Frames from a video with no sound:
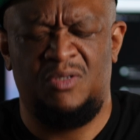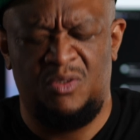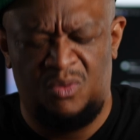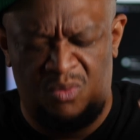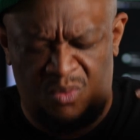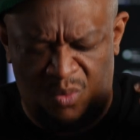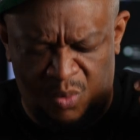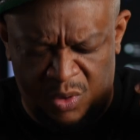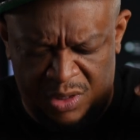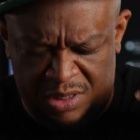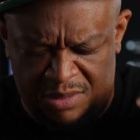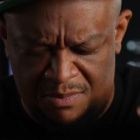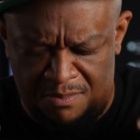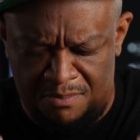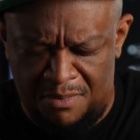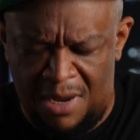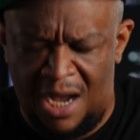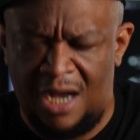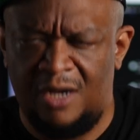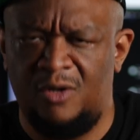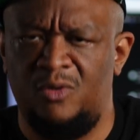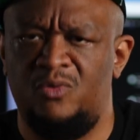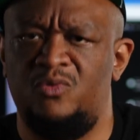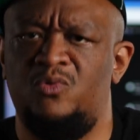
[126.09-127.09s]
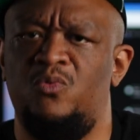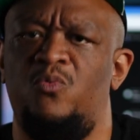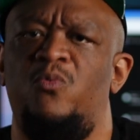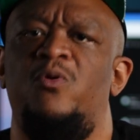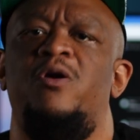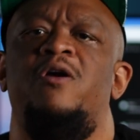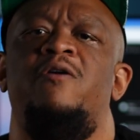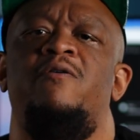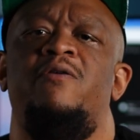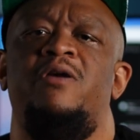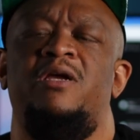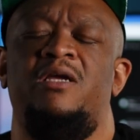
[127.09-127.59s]
what the model's
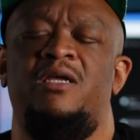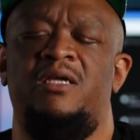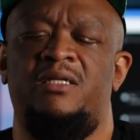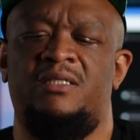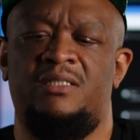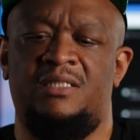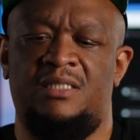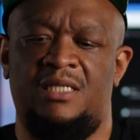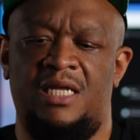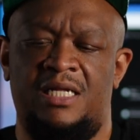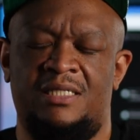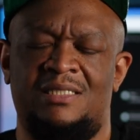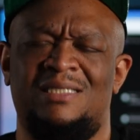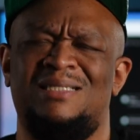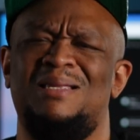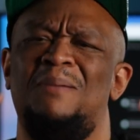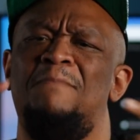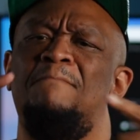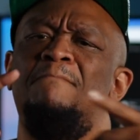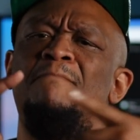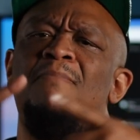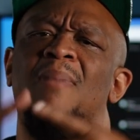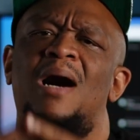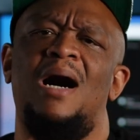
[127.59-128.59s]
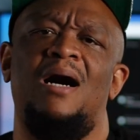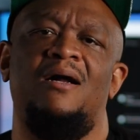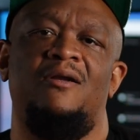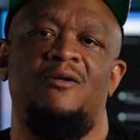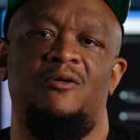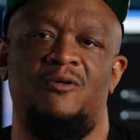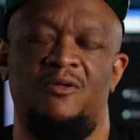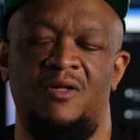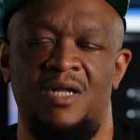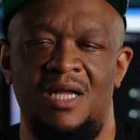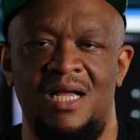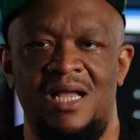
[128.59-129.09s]
wearing. It's the
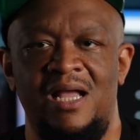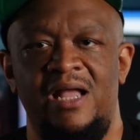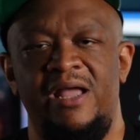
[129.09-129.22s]
model.